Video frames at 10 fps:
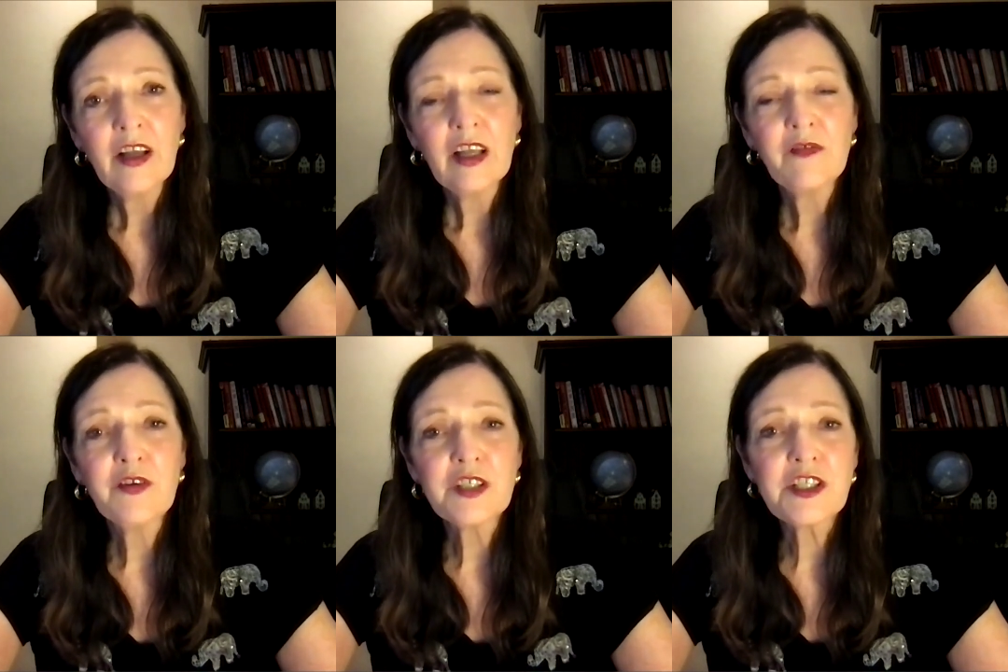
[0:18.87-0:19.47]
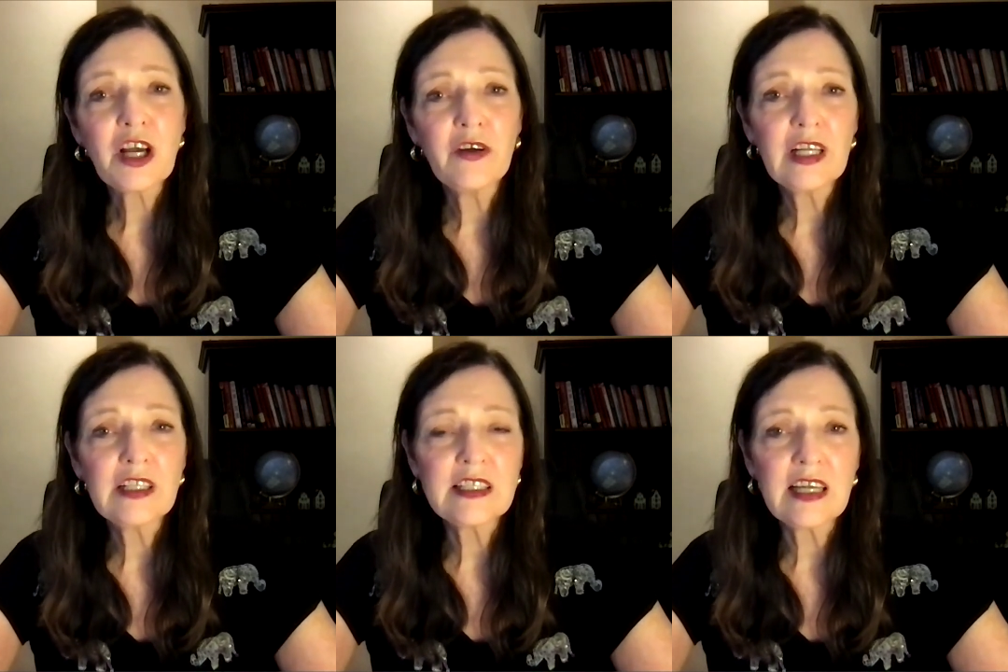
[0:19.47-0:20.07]
If you just go
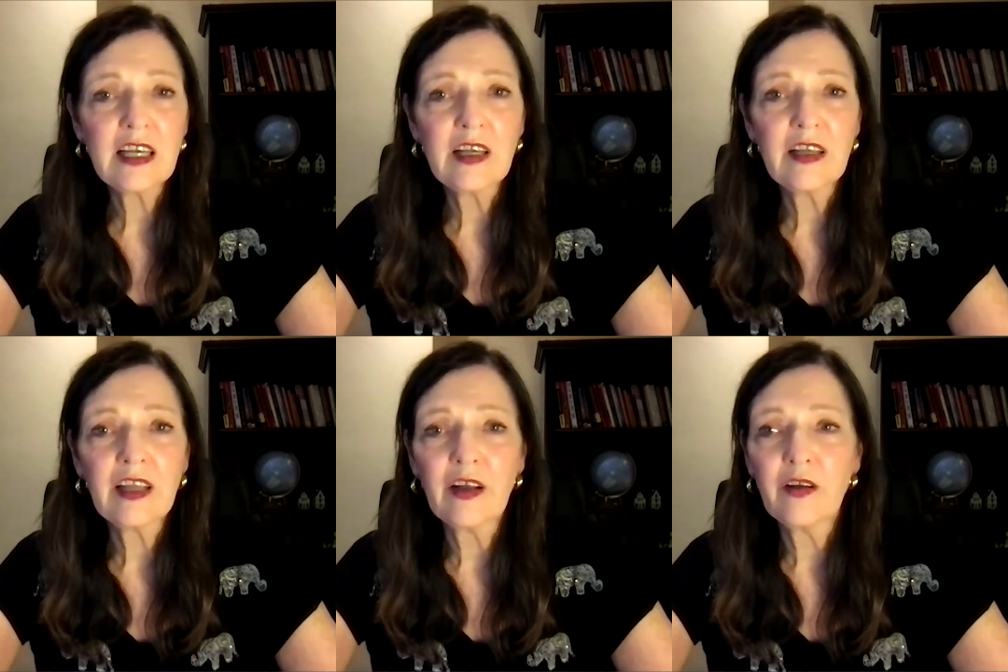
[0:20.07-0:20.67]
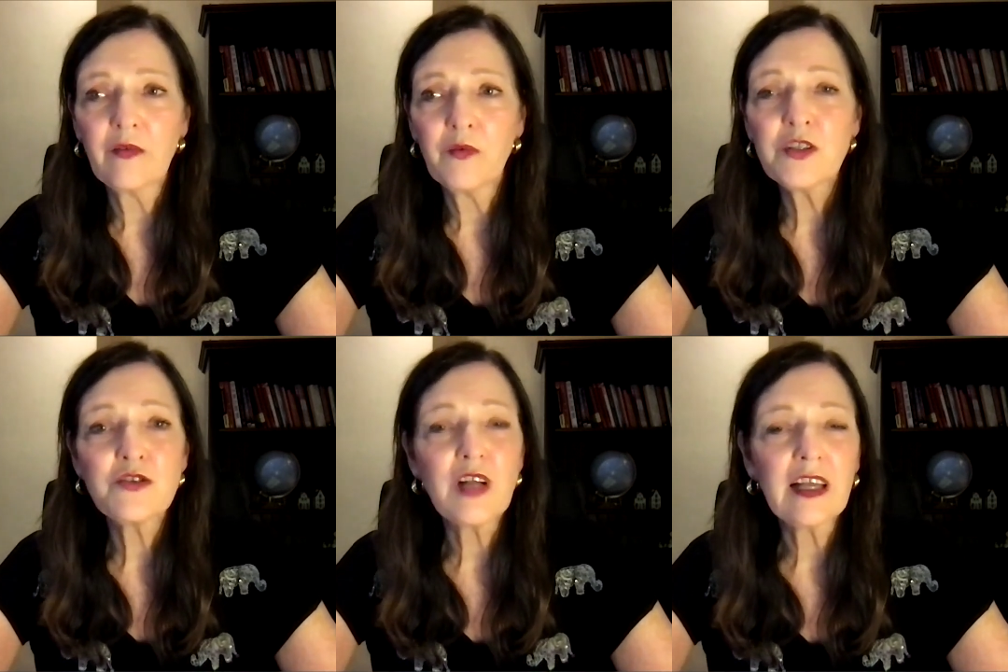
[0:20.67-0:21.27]
in and say, you know,
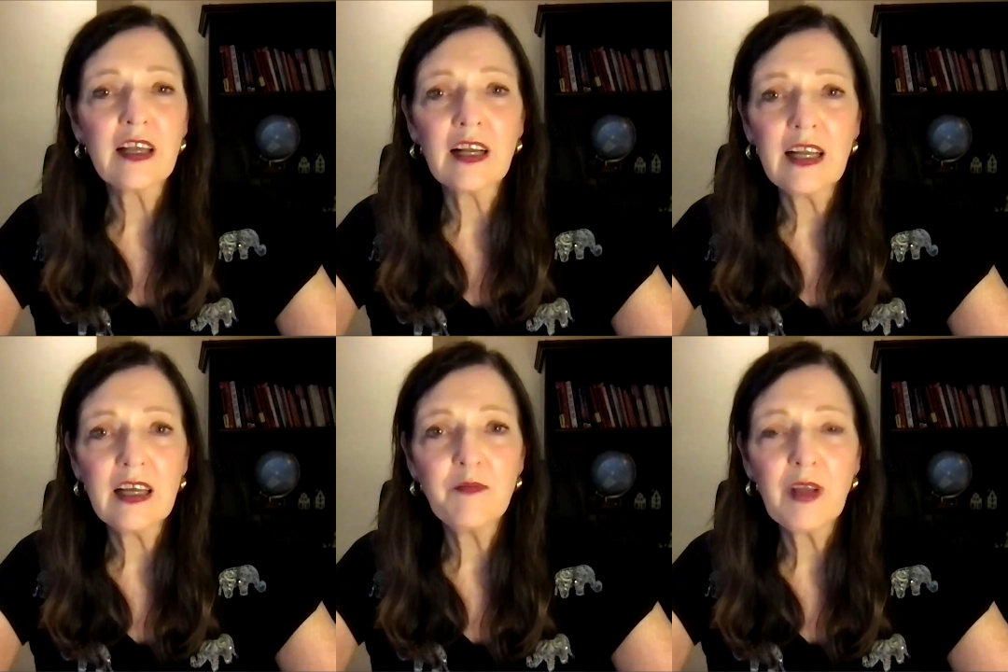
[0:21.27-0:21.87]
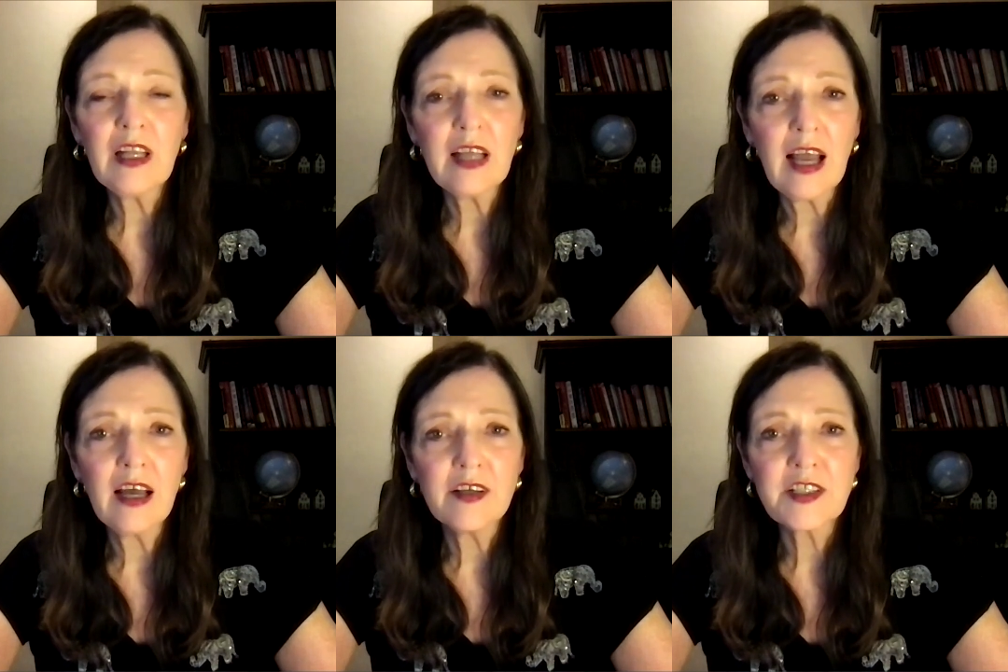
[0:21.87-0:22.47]
wouldn't you like a club
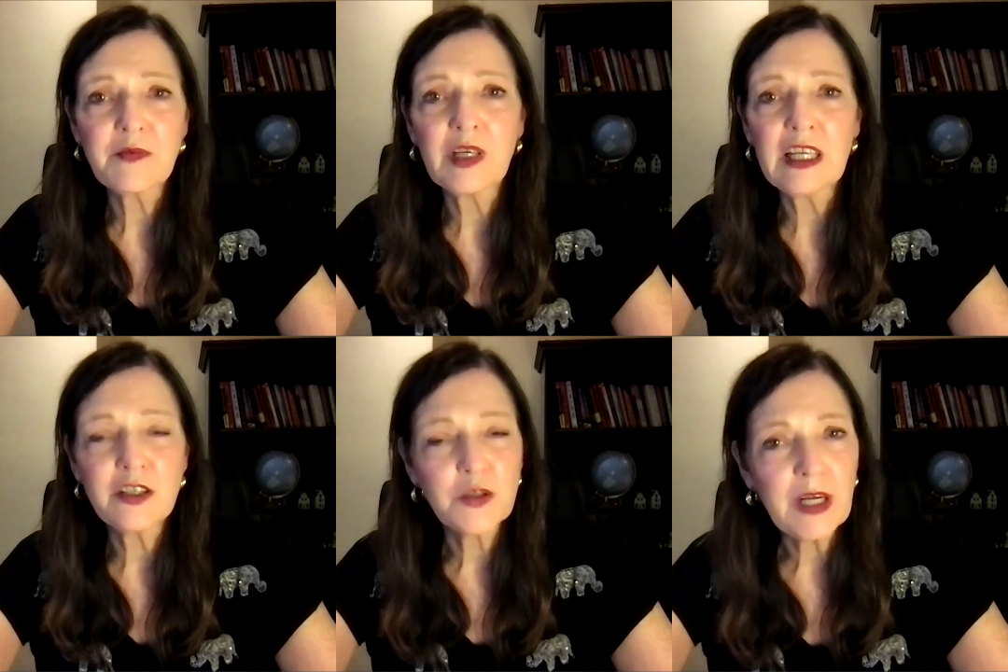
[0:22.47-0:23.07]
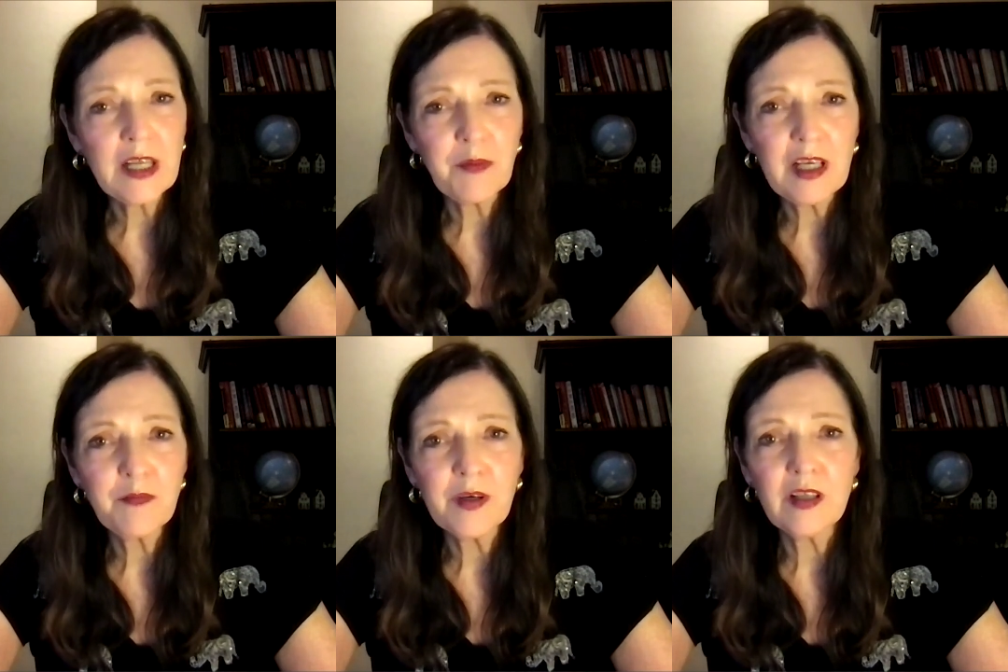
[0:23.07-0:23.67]
in-house and we need 20
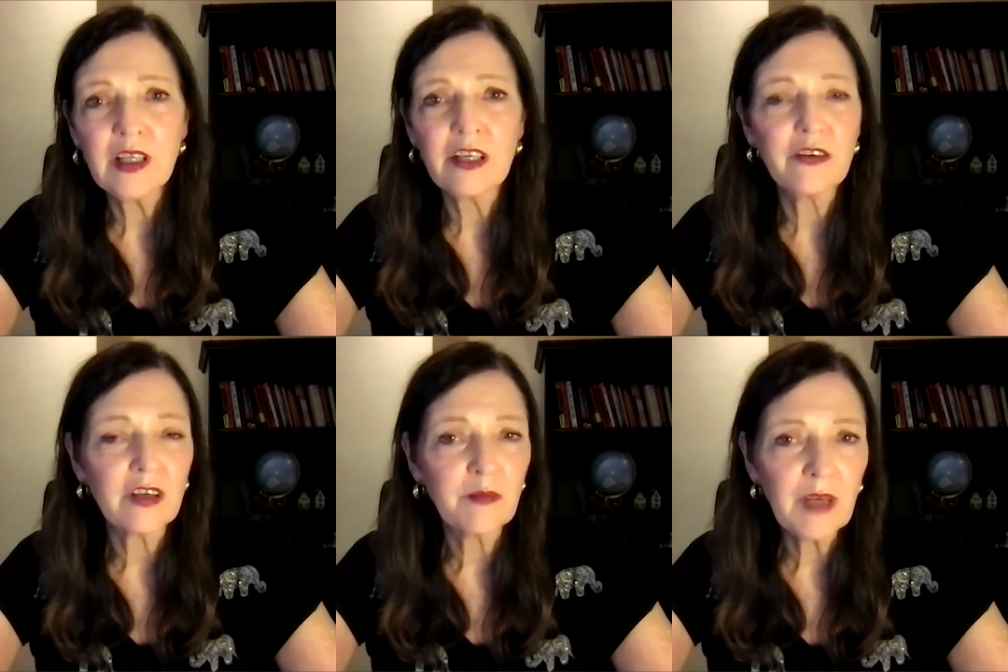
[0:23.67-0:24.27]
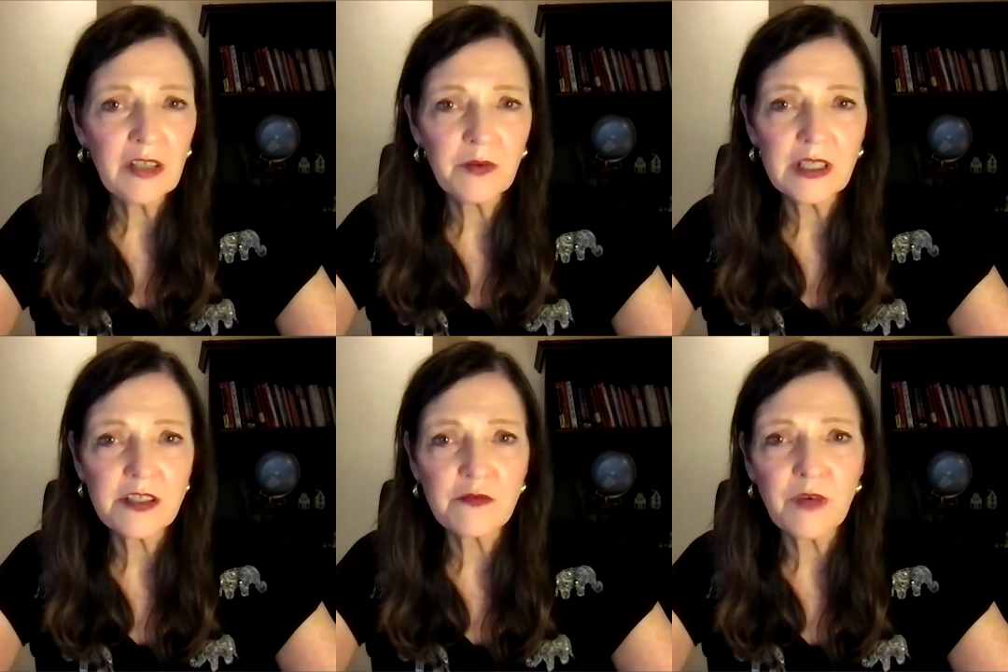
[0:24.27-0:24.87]
people and you've got to meet
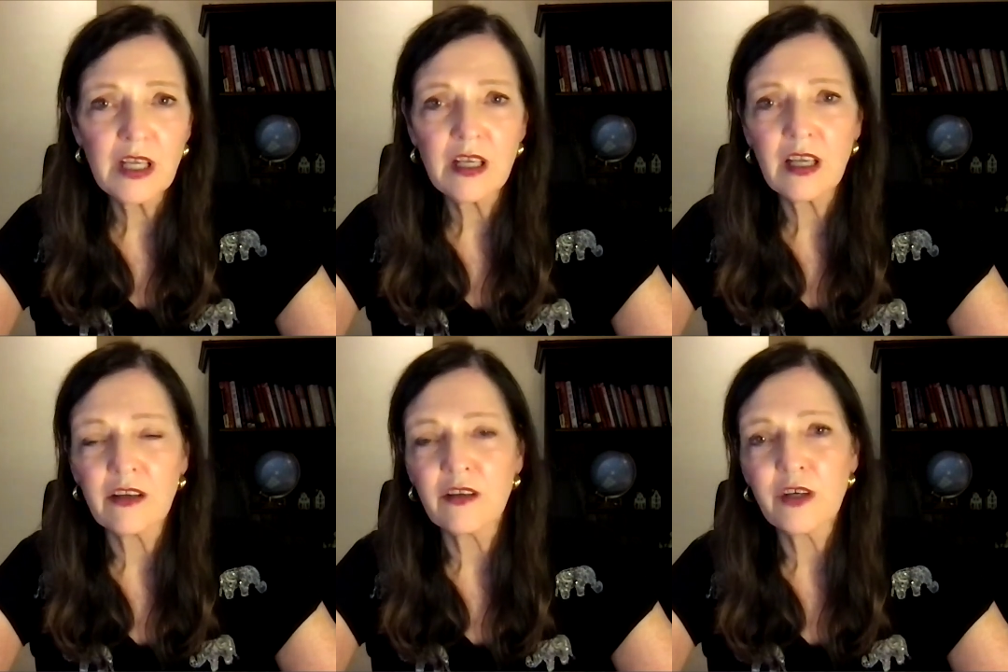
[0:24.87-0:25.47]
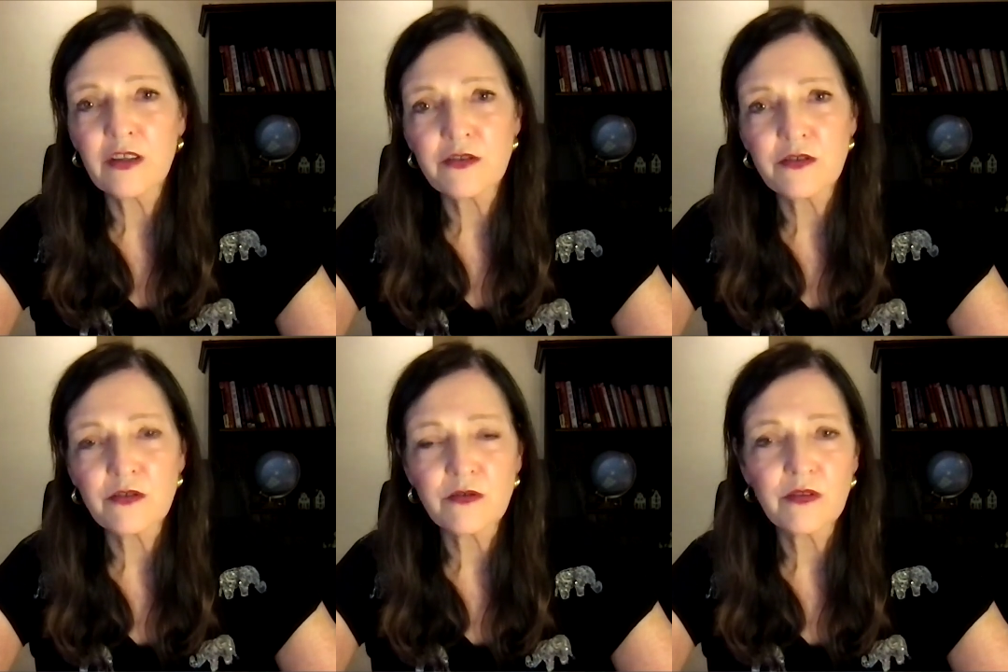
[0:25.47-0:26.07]
once a week and you've got to
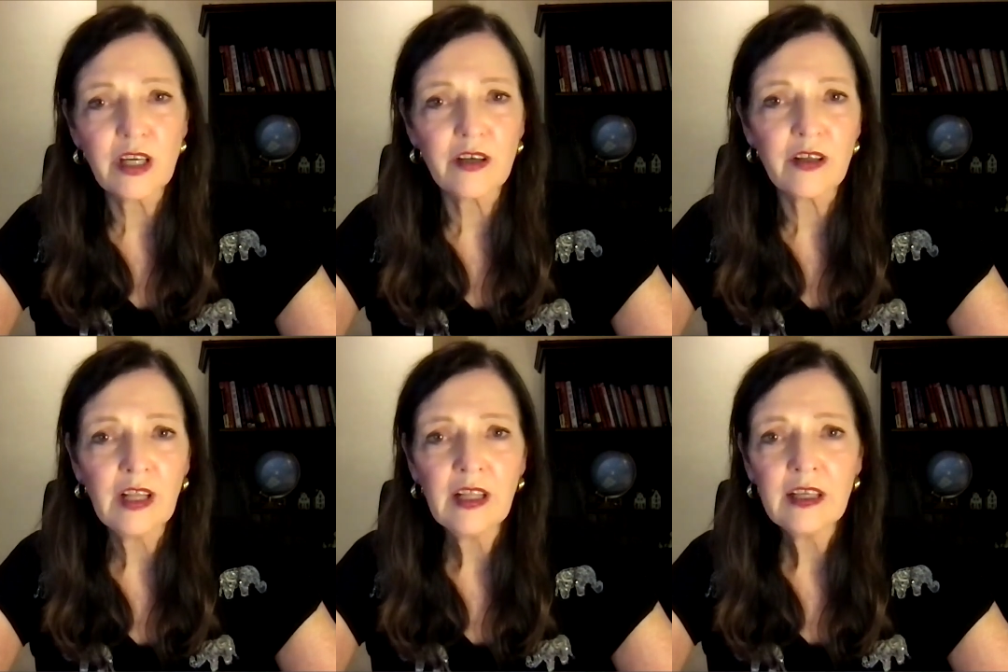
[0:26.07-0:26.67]
do, you know,